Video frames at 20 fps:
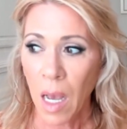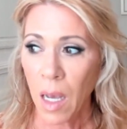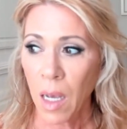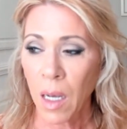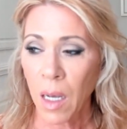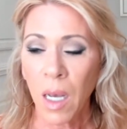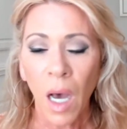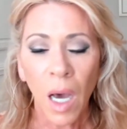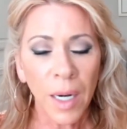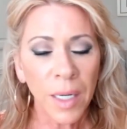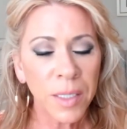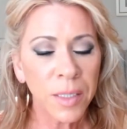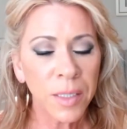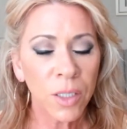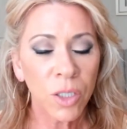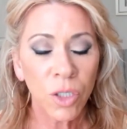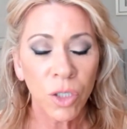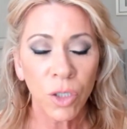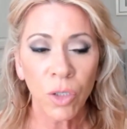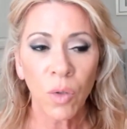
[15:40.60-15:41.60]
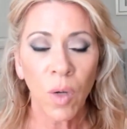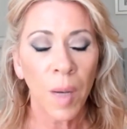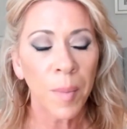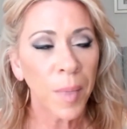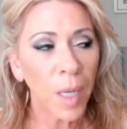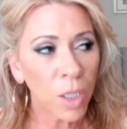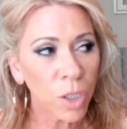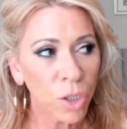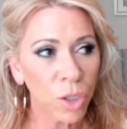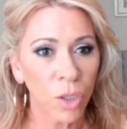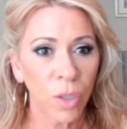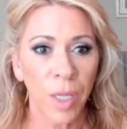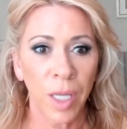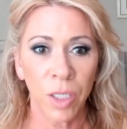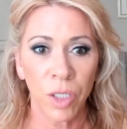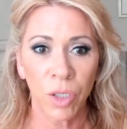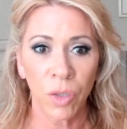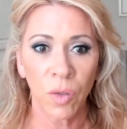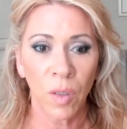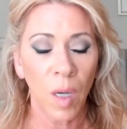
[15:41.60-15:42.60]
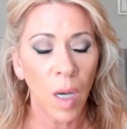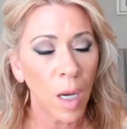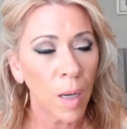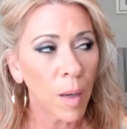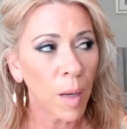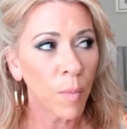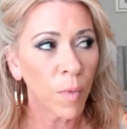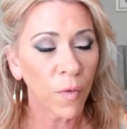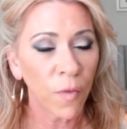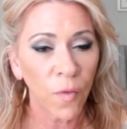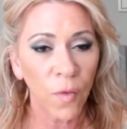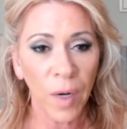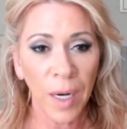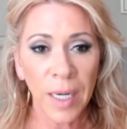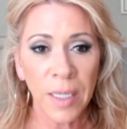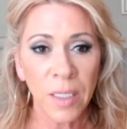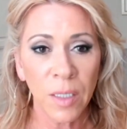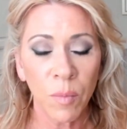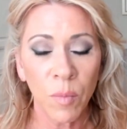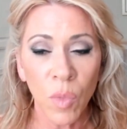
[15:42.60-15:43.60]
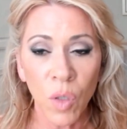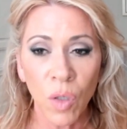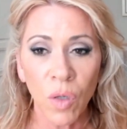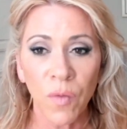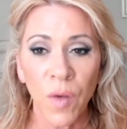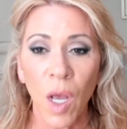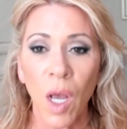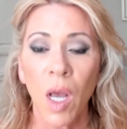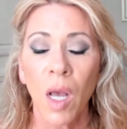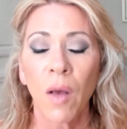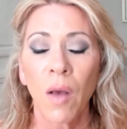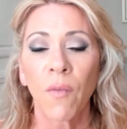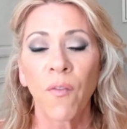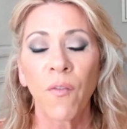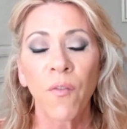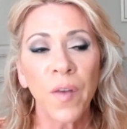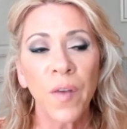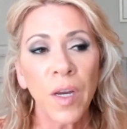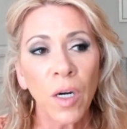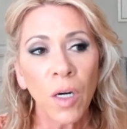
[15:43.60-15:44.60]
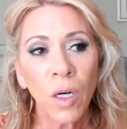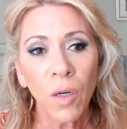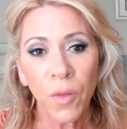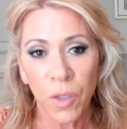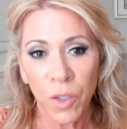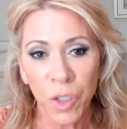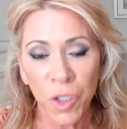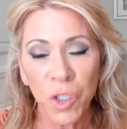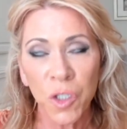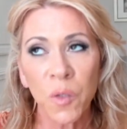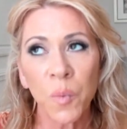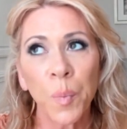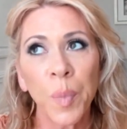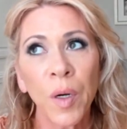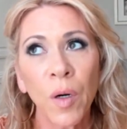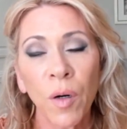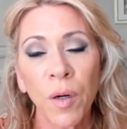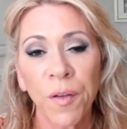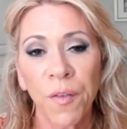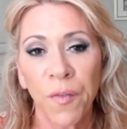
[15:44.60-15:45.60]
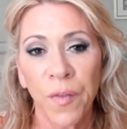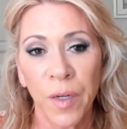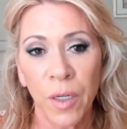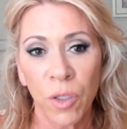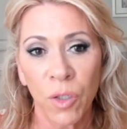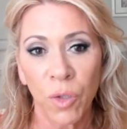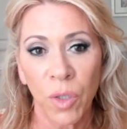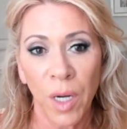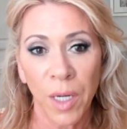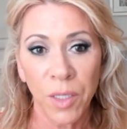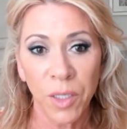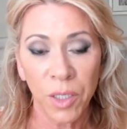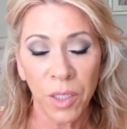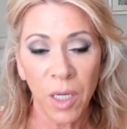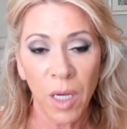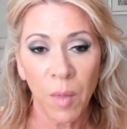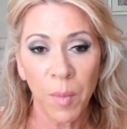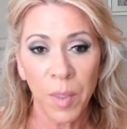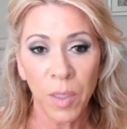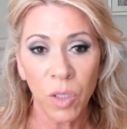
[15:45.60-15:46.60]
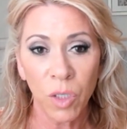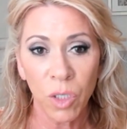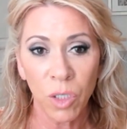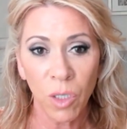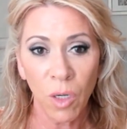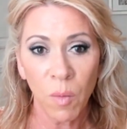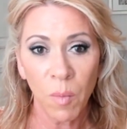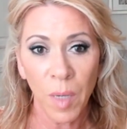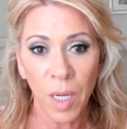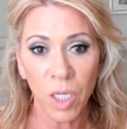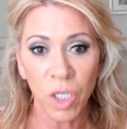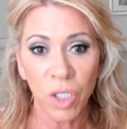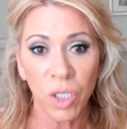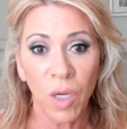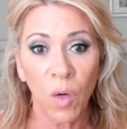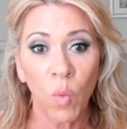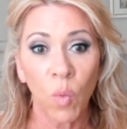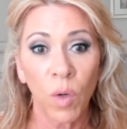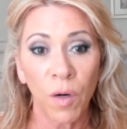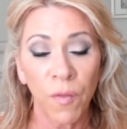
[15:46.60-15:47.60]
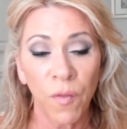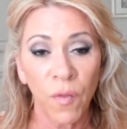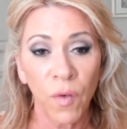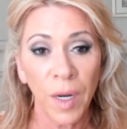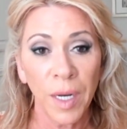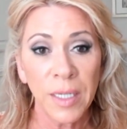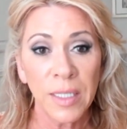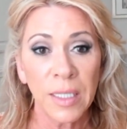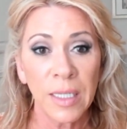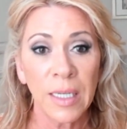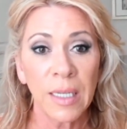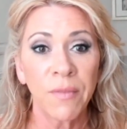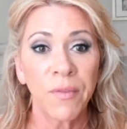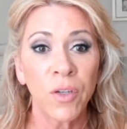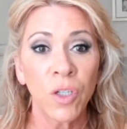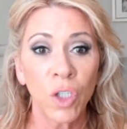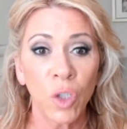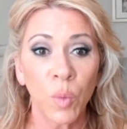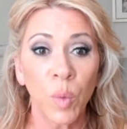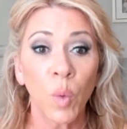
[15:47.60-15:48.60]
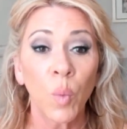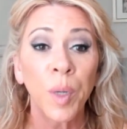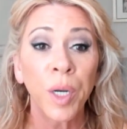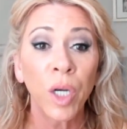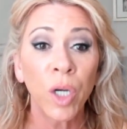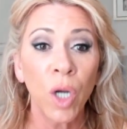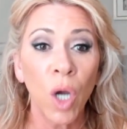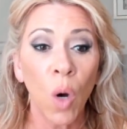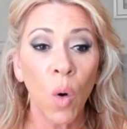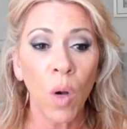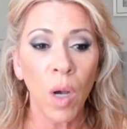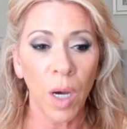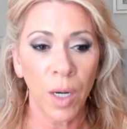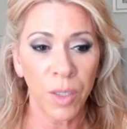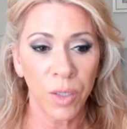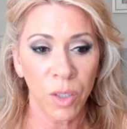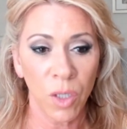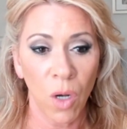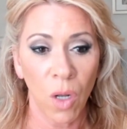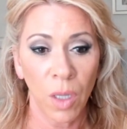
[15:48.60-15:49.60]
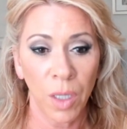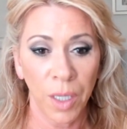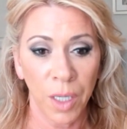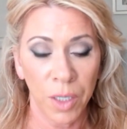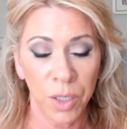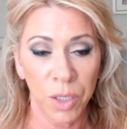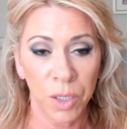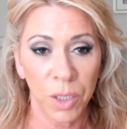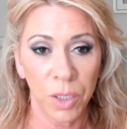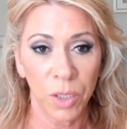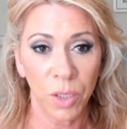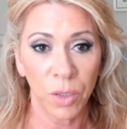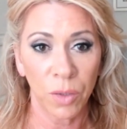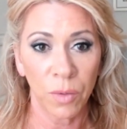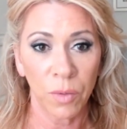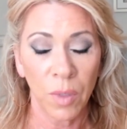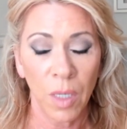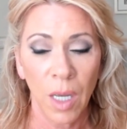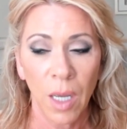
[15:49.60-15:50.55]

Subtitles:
God, is this you? I'm not sure that's you. I'm afraid to move. Fear, the spirit of fear tries to come in so much that we're afraid to even do what we know God is calling us to do.